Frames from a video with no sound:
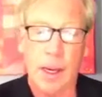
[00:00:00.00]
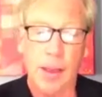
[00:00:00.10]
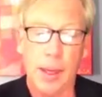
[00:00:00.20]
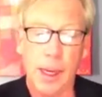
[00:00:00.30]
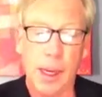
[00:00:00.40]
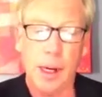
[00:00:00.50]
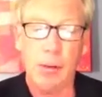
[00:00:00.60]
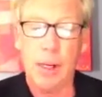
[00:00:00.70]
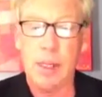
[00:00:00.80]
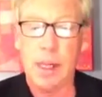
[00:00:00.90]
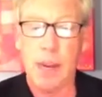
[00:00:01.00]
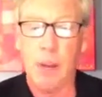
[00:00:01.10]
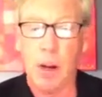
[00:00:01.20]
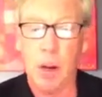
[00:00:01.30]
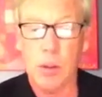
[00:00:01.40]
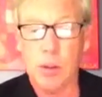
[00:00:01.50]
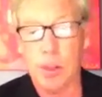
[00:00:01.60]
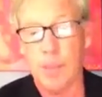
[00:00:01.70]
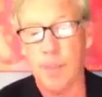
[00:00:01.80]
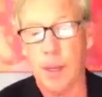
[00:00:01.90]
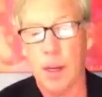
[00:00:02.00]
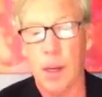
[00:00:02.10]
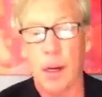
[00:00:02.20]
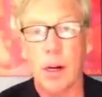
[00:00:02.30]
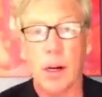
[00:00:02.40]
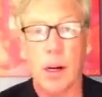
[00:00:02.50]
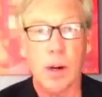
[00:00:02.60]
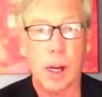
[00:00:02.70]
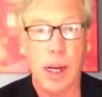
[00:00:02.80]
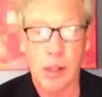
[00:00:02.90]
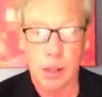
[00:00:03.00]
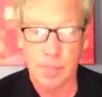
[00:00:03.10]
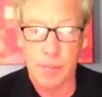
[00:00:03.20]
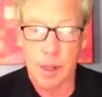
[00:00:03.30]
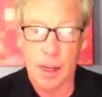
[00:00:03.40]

The Koreascape host, Kurt Asian,